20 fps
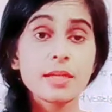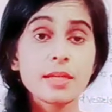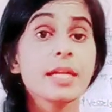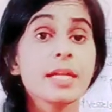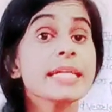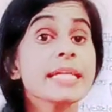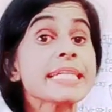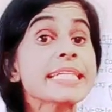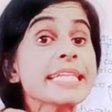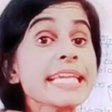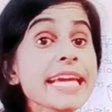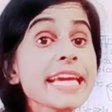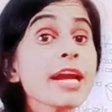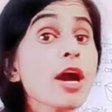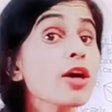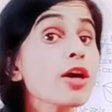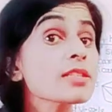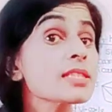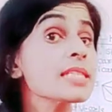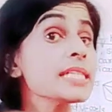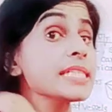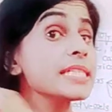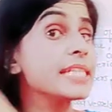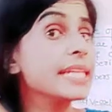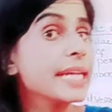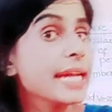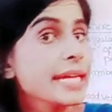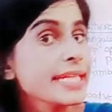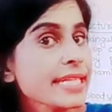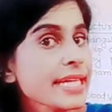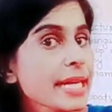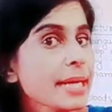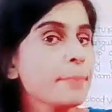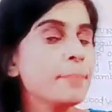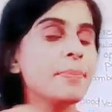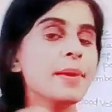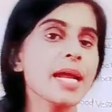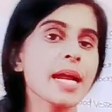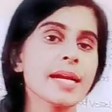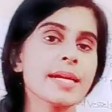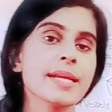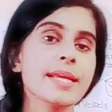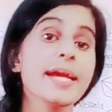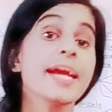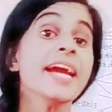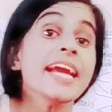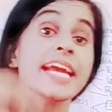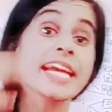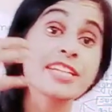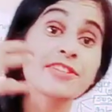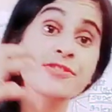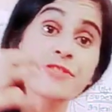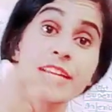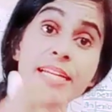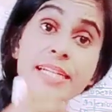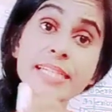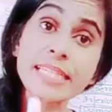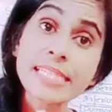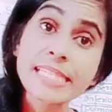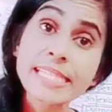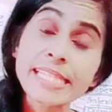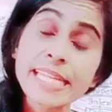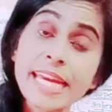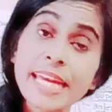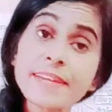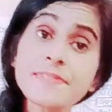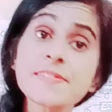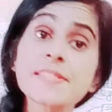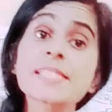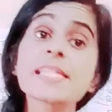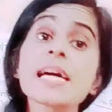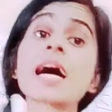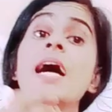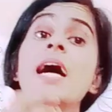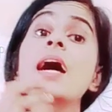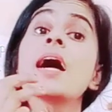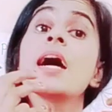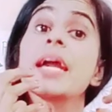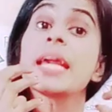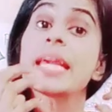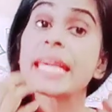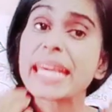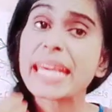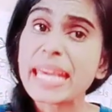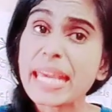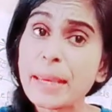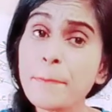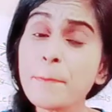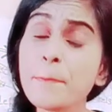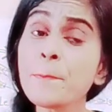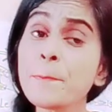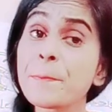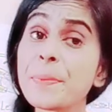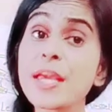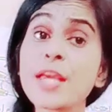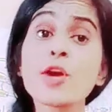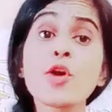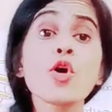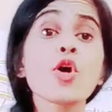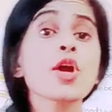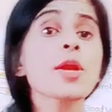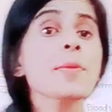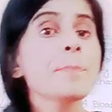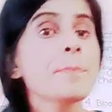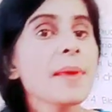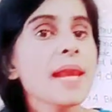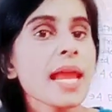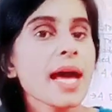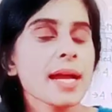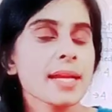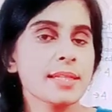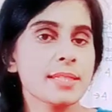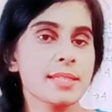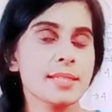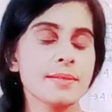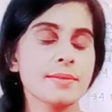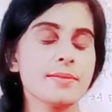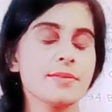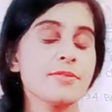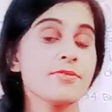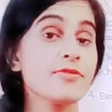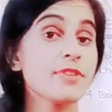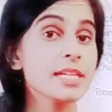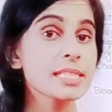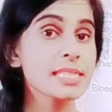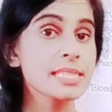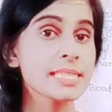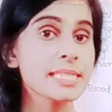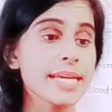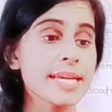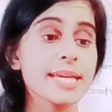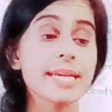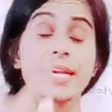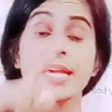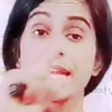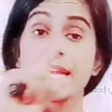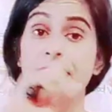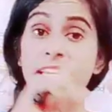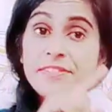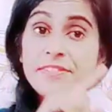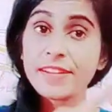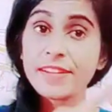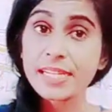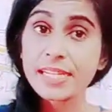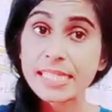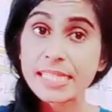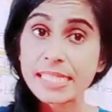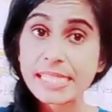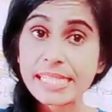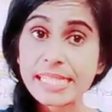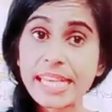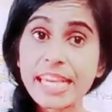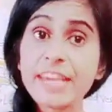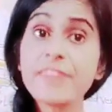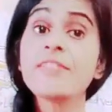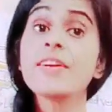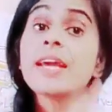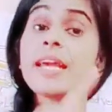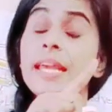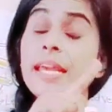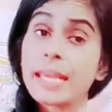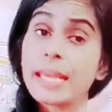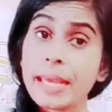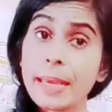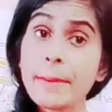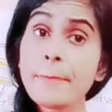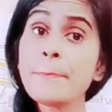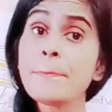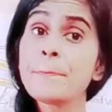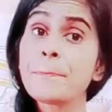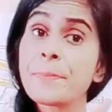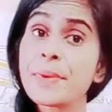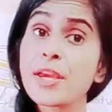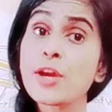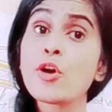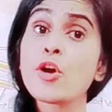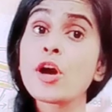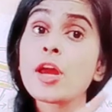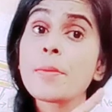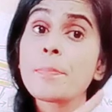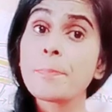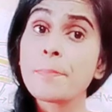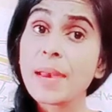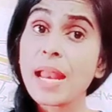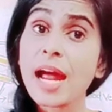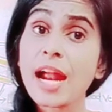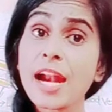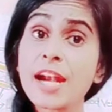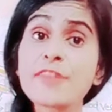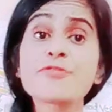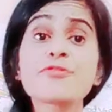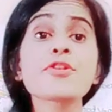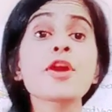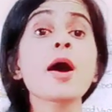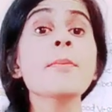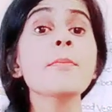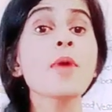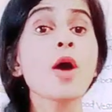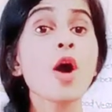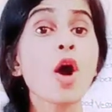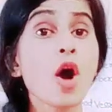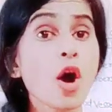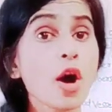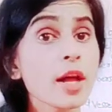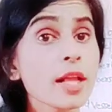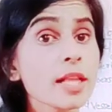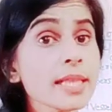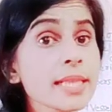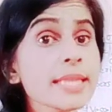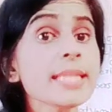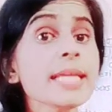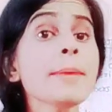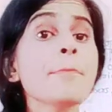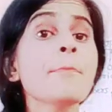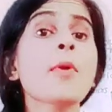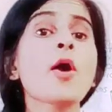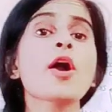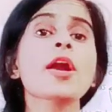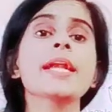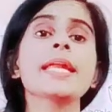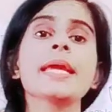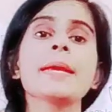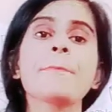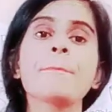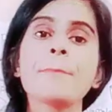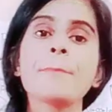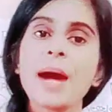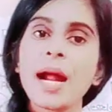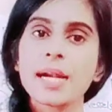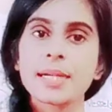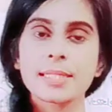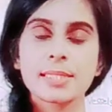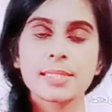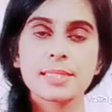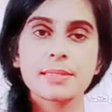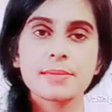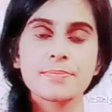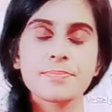Deoxygenated blood. It will receive the impure blood. First thing, it will receive impure blood from all the body parts.